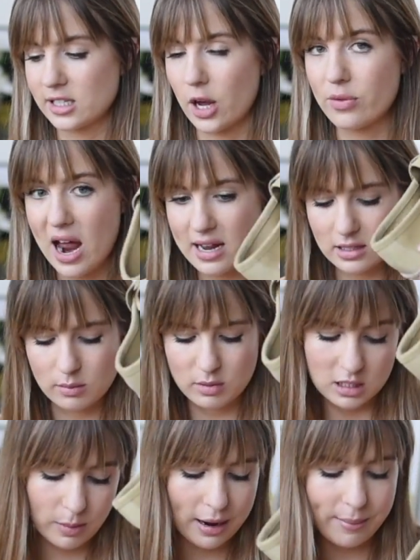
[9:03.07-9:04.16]
So that's
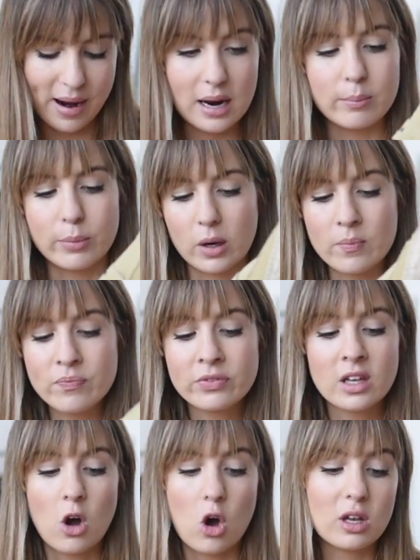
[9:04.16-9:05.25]
something to bear in mind. But
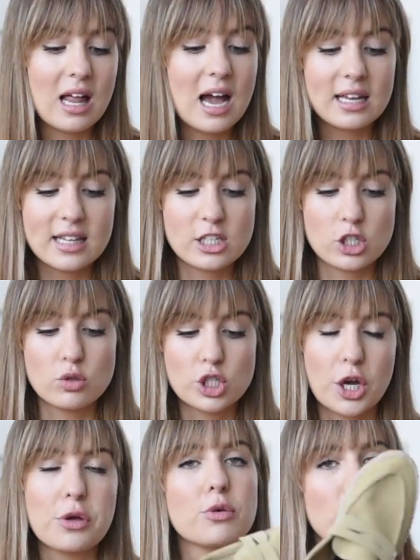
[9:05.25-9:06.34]
online they do
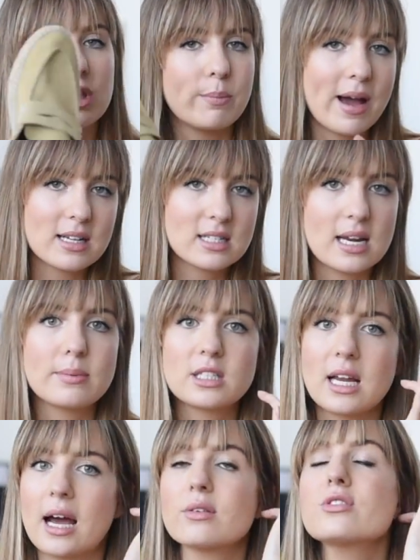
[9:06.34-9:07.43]
show them with the back stepped
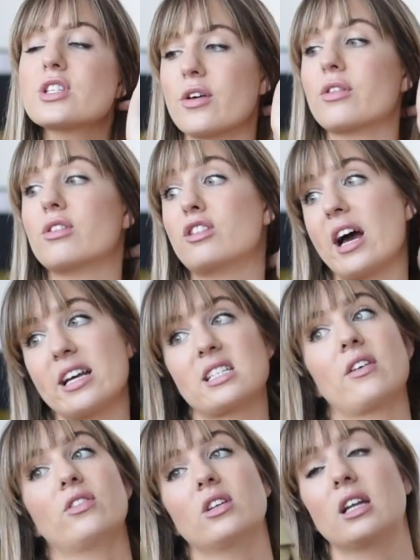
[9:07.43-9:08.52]
down, so that is
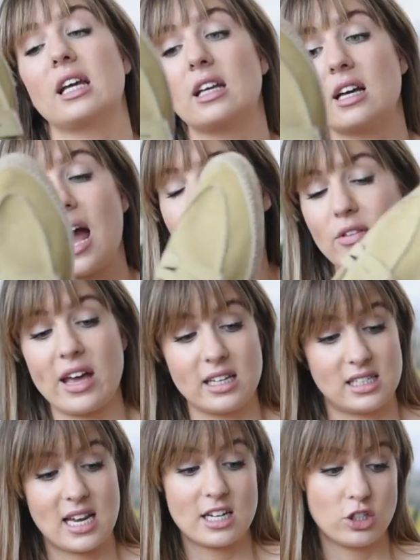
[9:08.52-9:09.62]
definitely how they
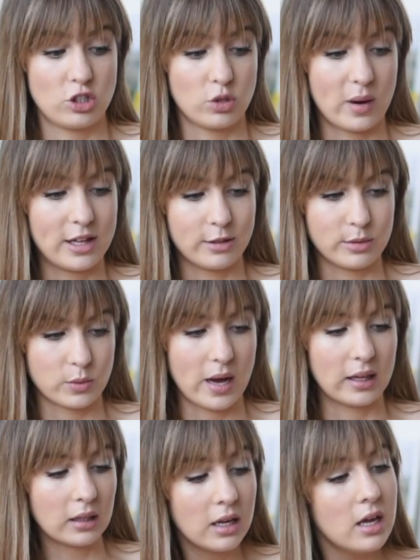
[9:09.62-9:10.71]
intend you to wear them as
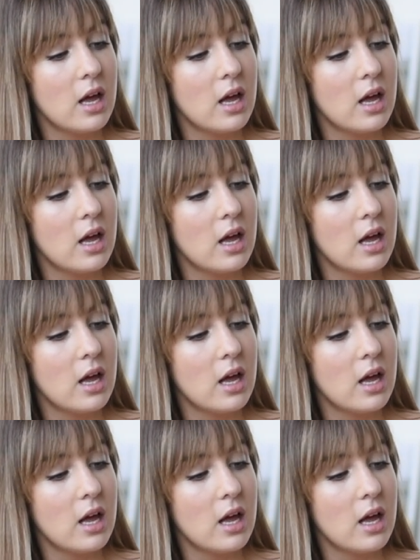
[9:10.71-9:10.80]
well.